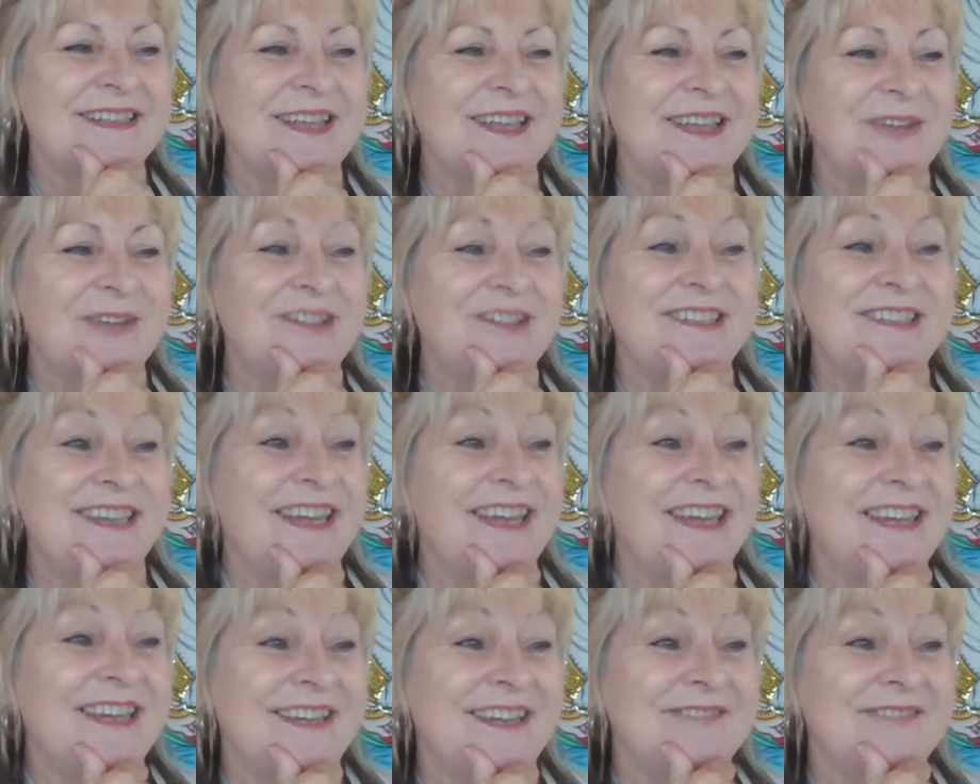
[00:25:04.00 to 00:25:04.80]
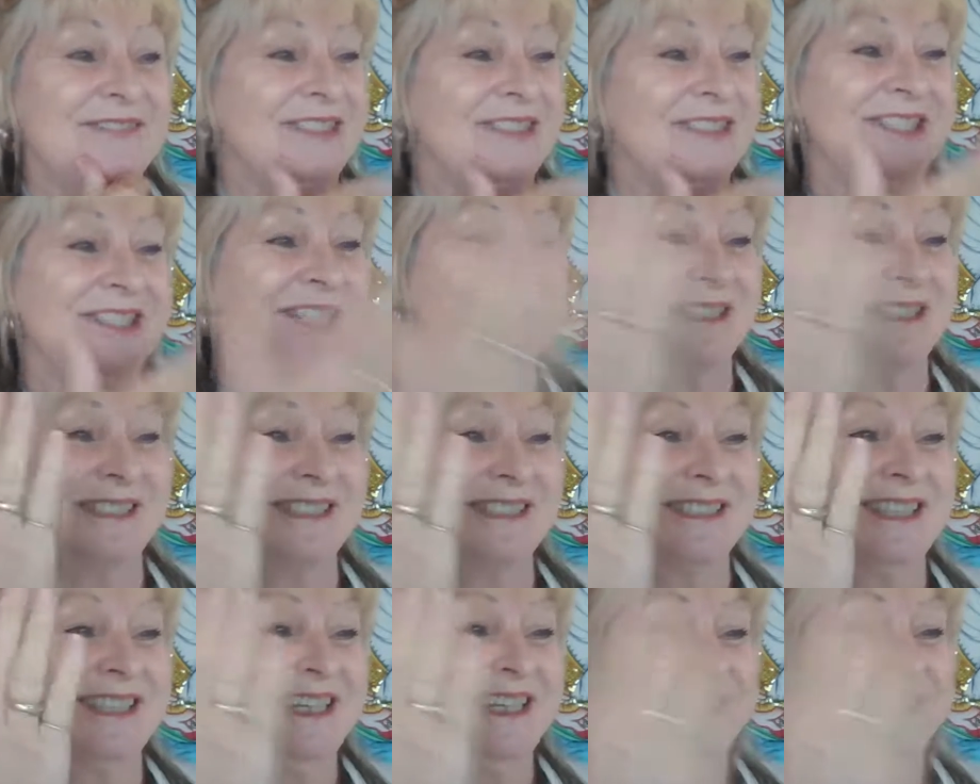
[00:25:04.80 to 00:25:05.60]
every day. We
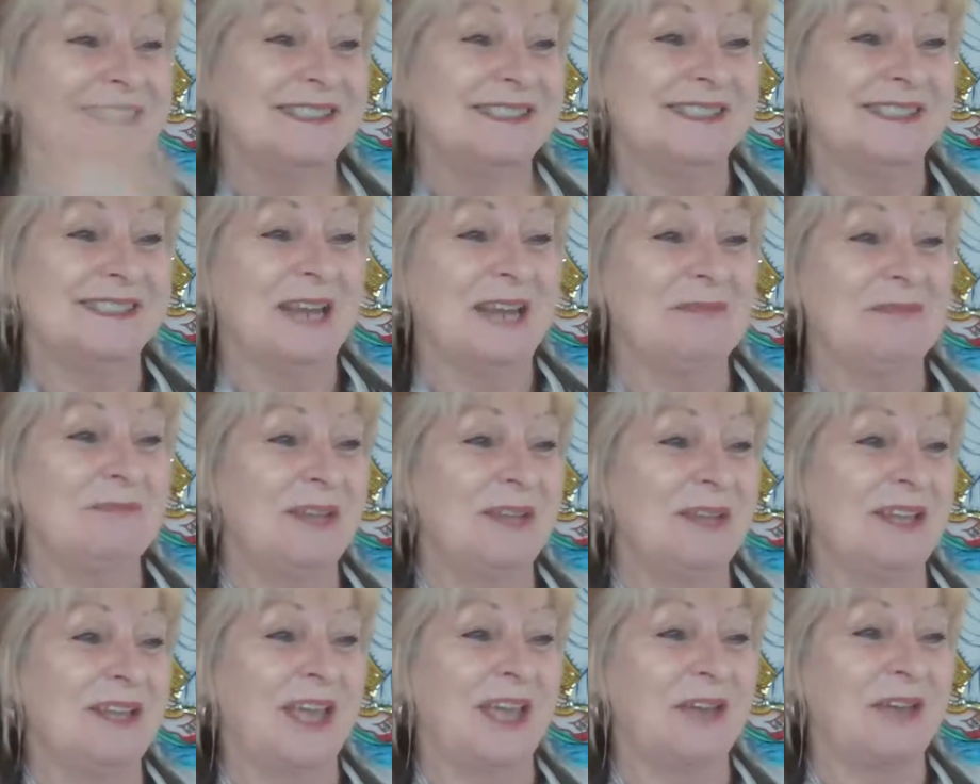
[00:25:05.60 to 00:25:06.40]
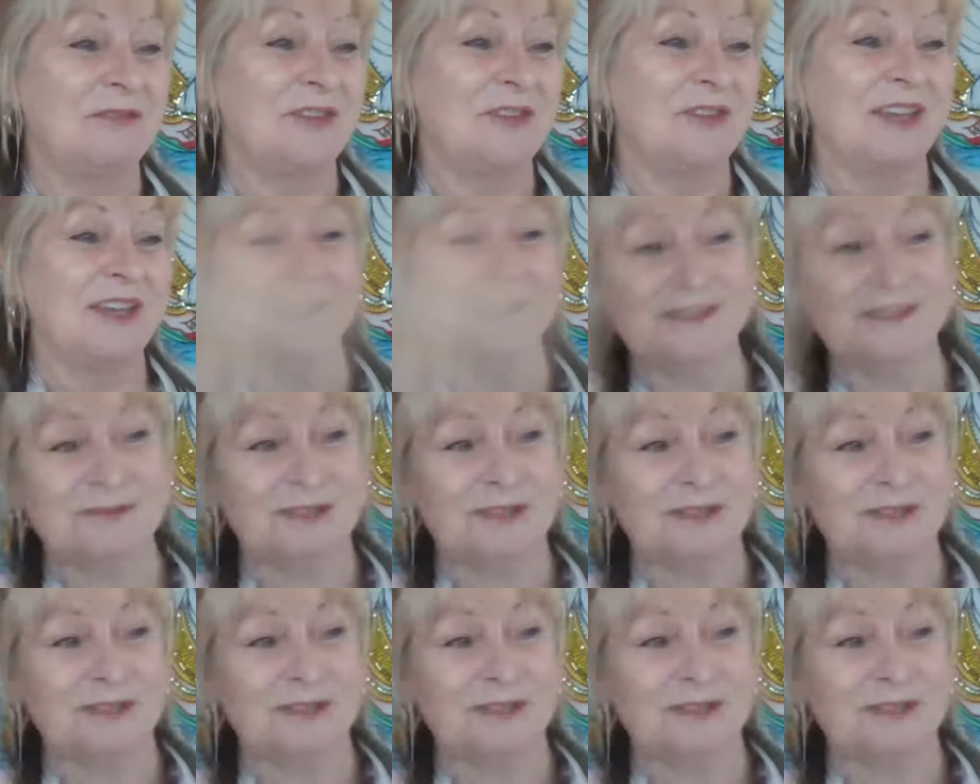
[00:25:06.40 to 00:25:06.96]
just, same cafes,